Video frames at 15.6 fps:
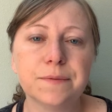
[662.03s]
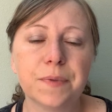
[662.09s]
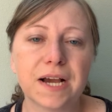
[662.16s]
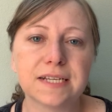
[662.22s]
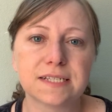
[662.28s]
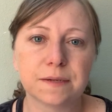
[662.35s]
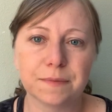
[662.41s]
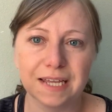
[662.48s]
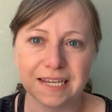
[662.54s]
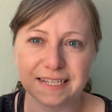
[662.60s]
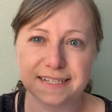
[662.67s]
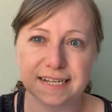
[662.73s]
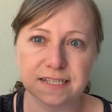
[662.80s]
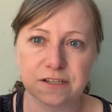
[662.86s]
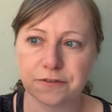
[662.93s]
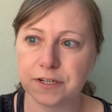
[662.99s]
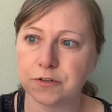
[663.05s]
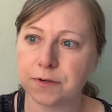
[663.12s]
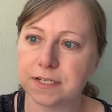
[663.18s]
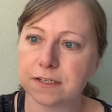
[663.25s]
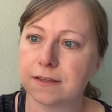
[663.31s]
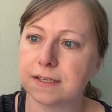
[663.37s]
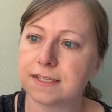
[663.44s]
buy some like sensory
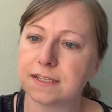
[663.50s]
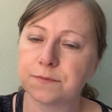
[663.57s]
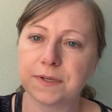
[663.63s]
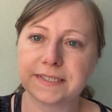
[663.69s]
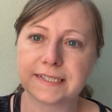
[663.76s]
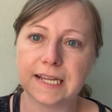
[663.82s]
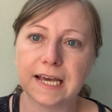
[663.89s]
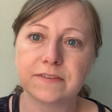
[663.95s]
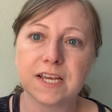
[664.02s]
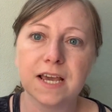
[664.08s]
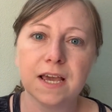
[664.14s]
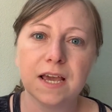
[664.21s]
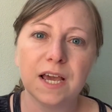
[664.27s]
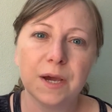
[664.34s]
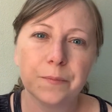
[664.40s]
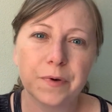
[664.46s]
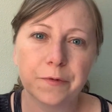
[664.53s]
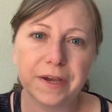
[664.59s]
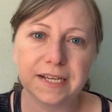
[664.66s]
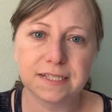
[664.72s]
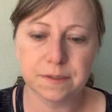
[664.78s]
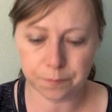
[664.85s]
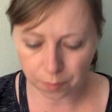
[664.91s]
toys, so this is what's left, but we
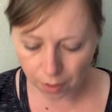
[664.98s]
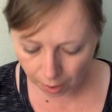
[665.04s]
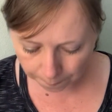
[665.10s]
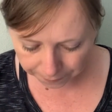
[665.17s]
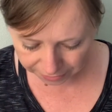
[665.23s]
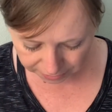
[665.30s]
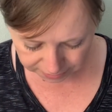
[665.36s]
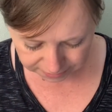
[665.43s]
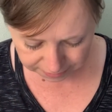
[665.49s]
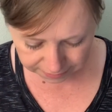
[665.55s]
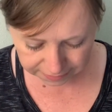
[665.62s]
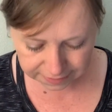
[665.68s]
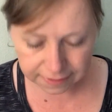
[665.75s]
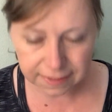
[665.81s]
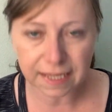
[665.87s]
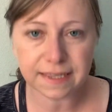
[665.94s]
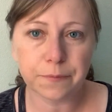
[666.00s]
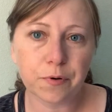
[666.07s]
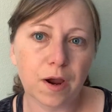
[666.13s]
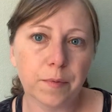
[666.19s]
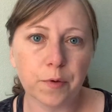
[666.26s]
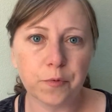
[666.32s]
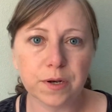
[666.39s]
had some Pop-Its and things like that. That
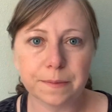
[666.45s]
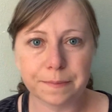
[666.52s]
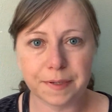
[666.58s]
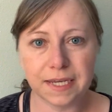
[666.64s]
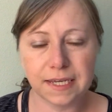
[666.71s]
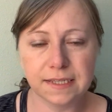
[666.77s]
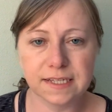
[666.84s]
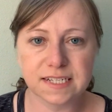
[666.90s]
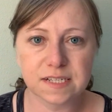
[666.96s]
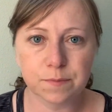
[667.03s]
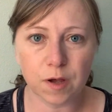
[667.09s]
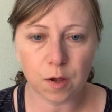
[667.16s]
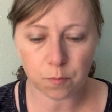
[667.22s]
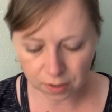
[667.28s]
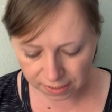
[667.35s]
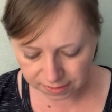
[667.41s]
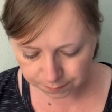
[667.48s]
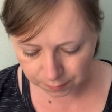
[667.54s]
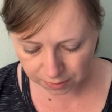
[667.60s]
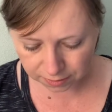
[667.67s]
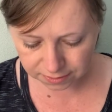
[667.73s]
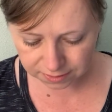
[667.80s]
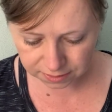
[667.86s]
probably wouldn't be in the small prize
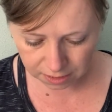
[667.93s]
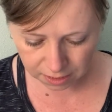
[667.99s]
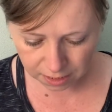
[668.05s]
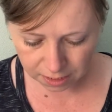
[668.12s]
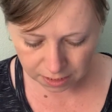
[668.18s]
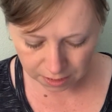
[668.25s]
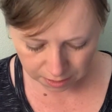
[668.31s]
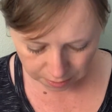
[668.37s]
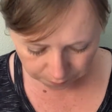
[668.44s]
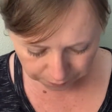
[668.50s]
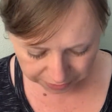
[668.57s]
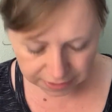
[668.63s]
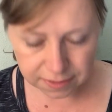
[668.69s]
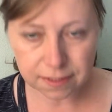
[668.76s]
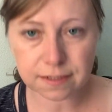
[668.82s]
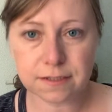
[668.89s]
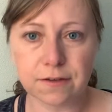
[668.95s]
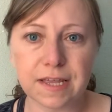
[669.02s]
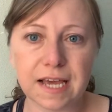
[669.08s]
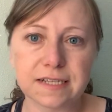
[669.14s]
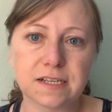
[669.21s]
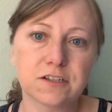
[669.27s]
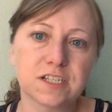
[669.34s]
box, but so
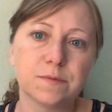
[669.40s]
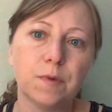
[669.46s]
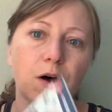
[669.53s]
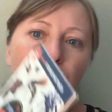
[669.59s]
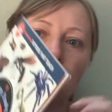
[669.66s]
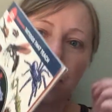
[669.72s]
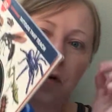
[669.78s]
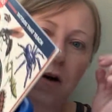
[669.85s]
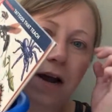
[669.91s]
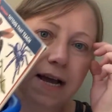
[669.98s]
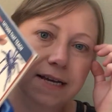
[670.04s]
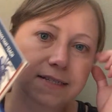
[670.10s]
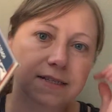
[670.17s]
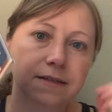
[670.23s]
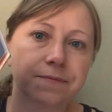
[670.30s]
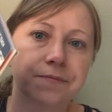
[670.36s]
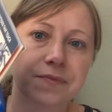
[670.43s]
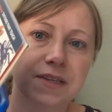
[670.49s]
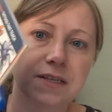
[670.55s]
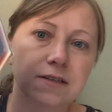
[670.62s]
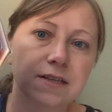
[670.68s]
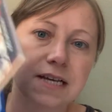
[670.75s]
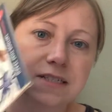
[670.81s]
that's our small prize.
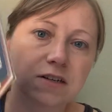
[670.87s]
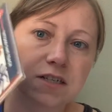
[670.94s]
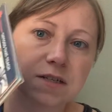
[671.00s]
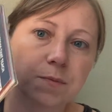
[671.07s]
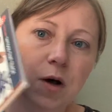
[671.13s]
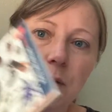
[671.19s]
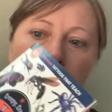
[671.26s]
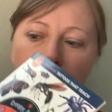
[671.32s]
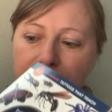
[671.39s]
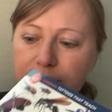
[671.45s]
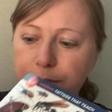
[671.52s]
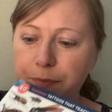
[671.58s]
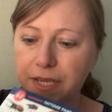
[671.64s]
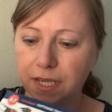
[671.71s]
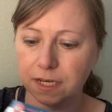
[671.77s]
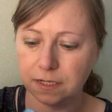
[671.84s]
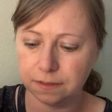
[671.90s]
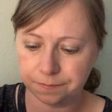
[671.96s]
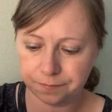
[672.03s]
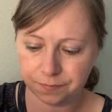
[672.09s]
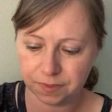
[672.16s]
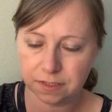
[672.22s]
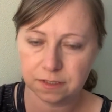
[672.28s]
So that's our small prize bin,
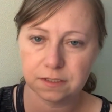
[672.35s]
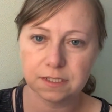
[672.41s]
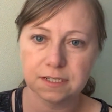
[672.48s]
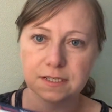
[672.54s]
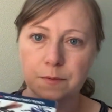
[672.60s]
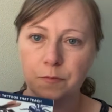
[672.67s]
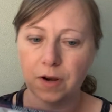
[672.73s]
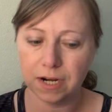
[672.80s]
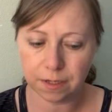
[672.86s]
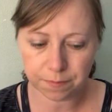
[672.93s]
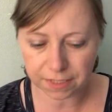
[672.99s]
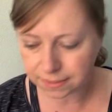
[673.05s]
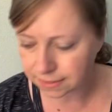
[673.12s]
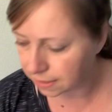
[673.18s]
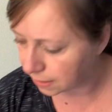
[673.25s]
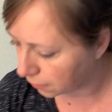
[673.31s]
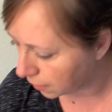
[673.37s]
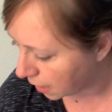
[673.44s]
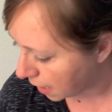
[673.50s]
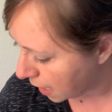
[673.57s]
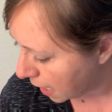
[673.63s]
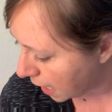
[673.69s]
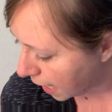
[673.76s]
just some random things in there.
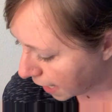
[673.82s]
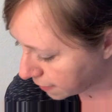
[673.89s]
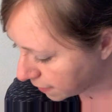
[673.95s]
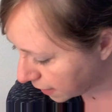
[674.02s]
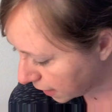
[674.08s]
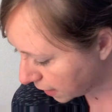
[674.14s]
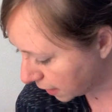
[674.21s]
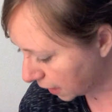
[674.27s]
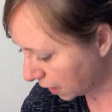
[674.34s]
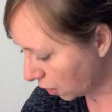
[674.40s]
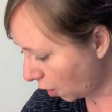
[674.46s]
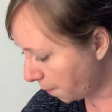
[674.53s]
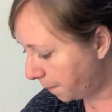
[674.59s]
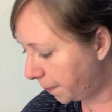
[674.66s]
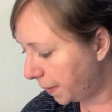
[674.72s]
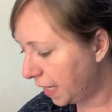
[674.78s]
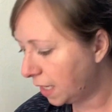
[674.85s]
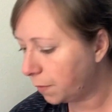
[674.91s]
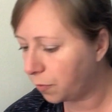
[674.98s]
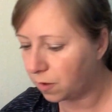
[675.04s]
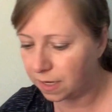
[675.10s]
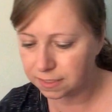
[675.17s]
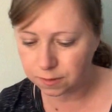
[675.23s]
And then in our big
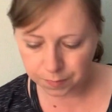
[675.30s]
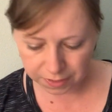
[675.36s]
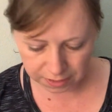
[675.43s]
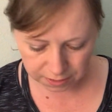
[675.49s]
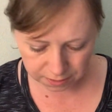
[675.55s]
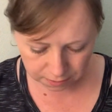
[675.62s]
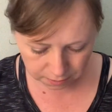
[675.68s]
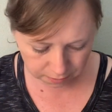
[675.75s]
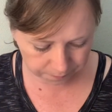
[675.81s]
prize bin,